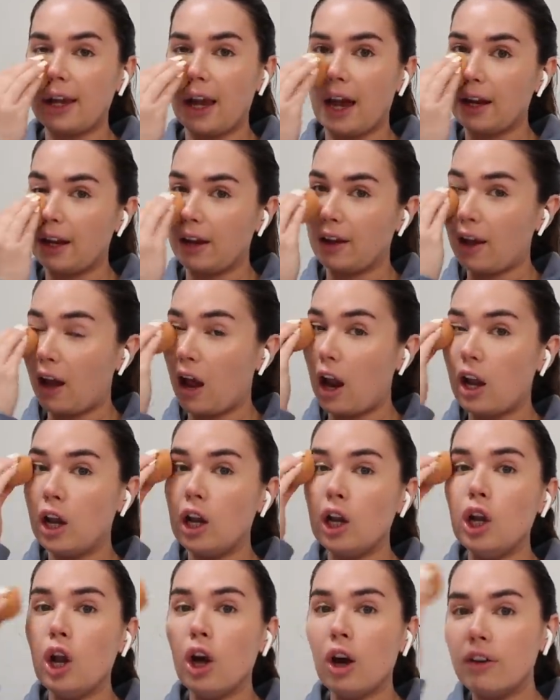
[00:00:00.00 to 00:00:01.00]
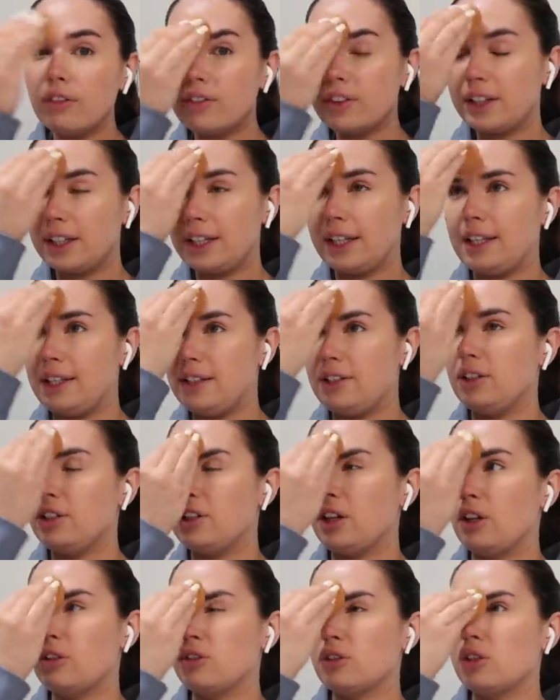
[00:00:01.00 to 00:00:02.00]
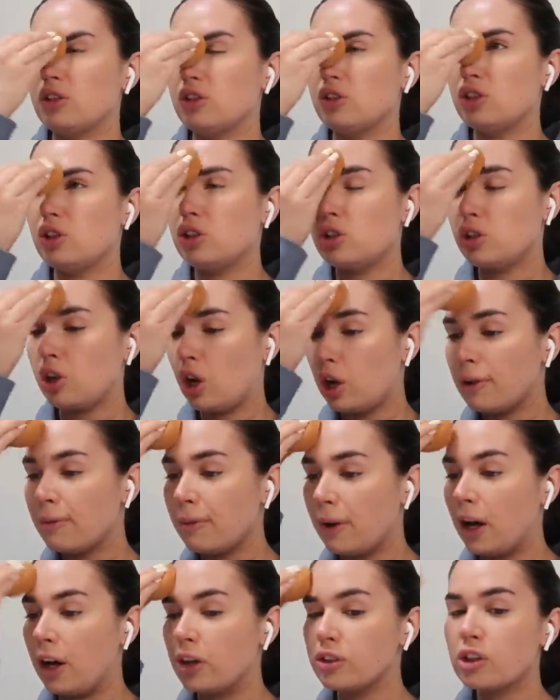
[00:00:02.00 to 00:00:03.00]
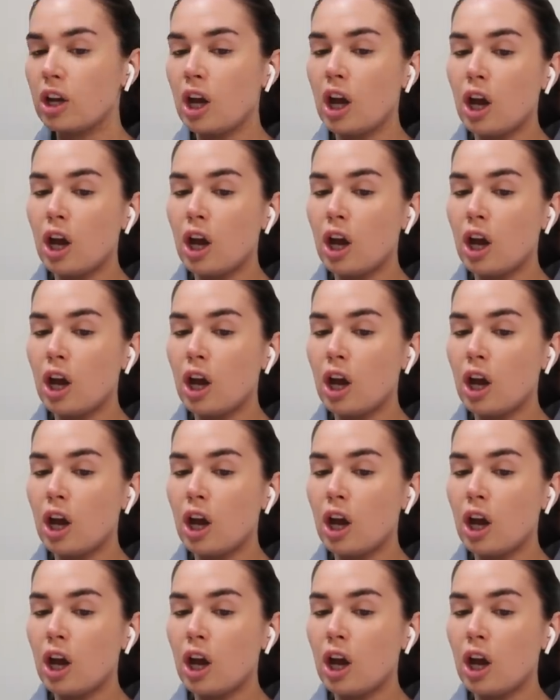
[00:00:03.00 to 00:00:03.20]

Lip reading: And I love Nikki Studios so much.